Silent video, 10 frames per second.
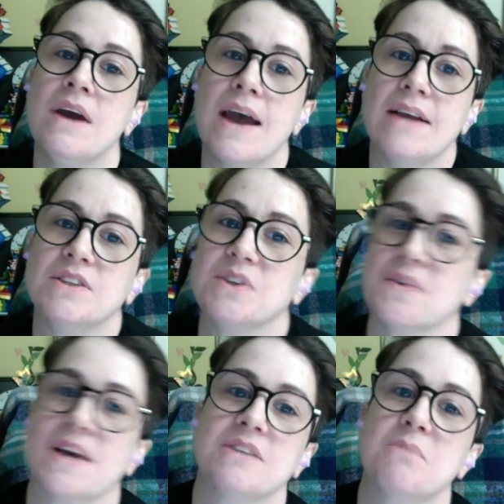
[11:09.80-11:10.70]
And so
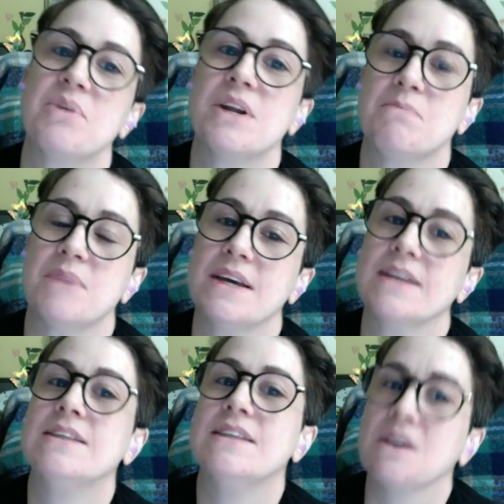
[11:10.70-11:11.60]
that's a pretty big
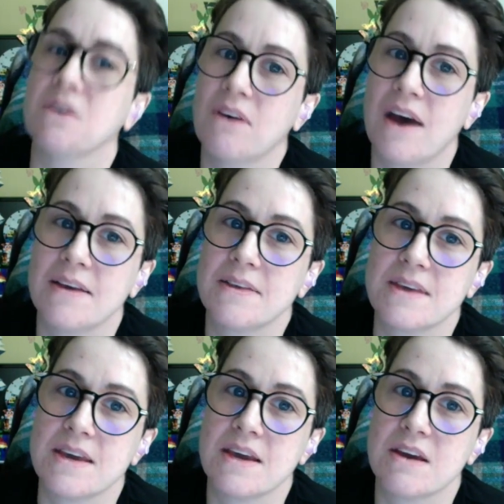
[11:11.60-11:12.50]
deal, I
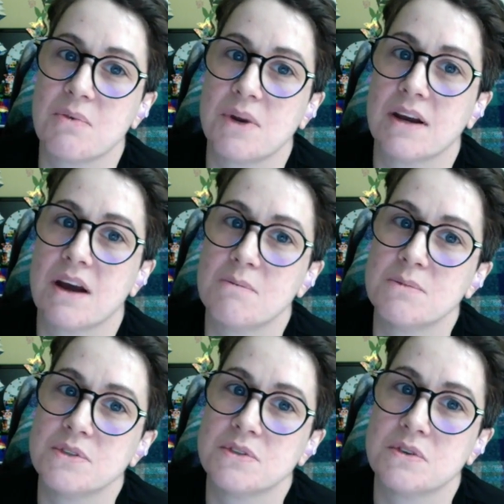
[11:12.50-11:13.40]
think, when it
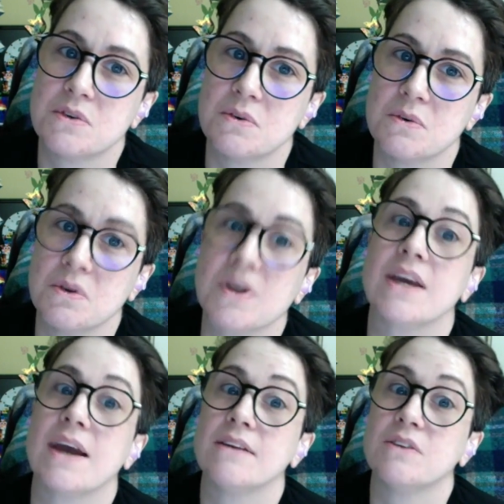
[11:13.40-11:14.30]
comes to
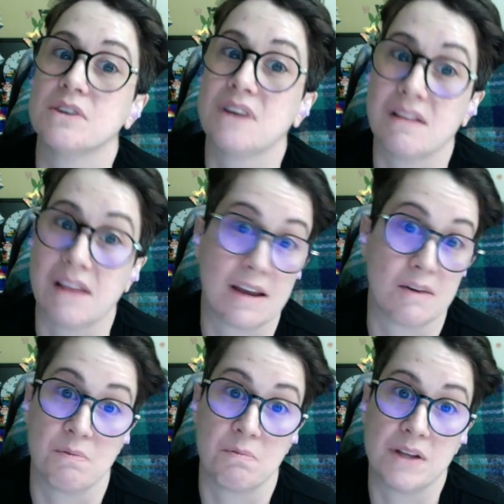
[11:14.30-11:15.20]
looking at the like
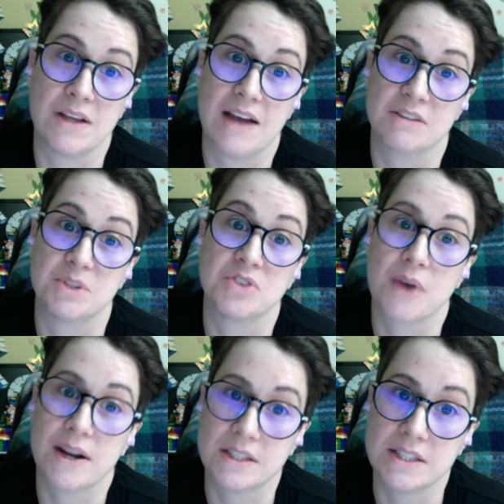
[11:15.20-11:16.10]
attachment
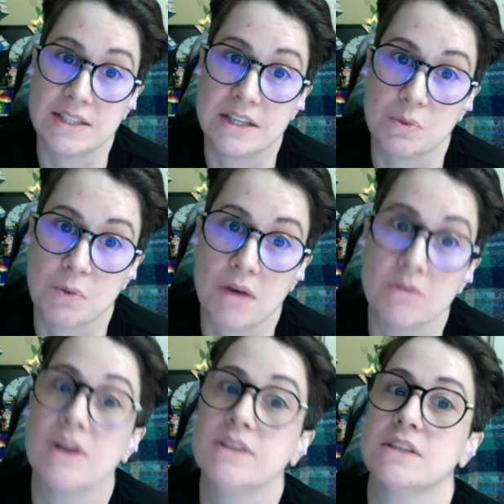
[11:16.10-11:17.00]
strategies as well,
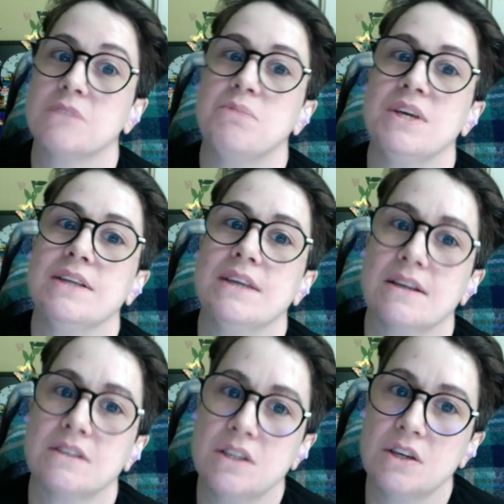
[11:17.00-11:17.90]
not just
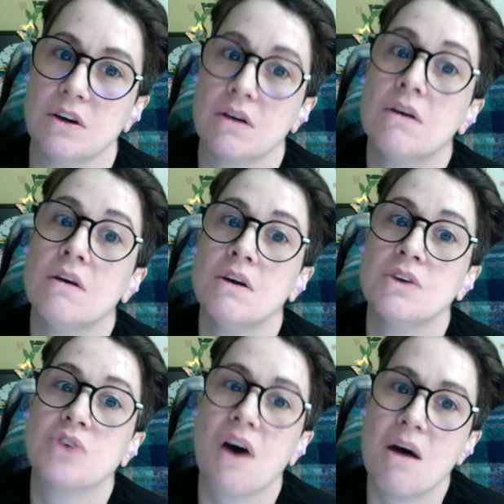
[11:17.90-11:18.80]
PTSD or
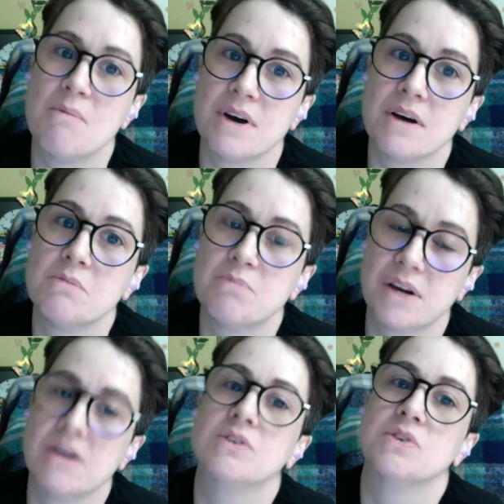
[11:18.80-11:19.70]
trauma, but
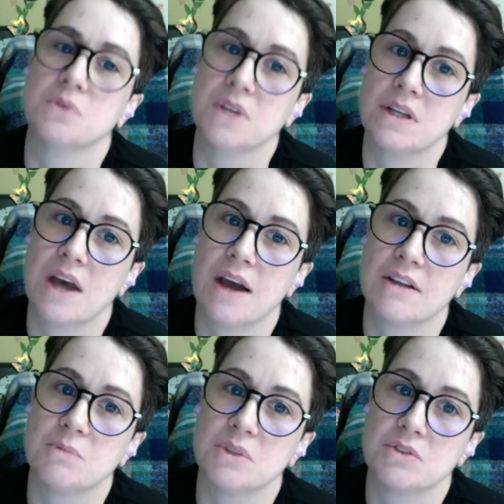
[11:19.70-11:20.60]
also the
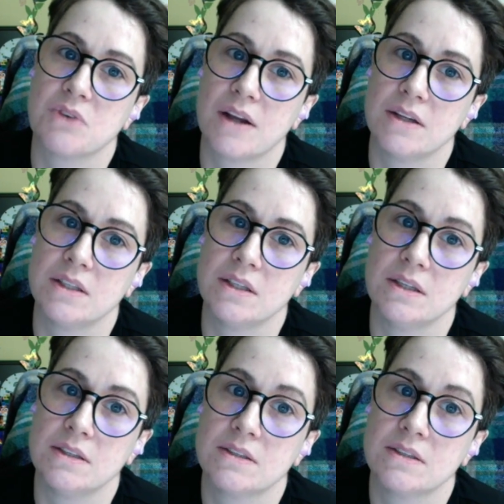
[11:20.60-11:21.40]
attachment strategies.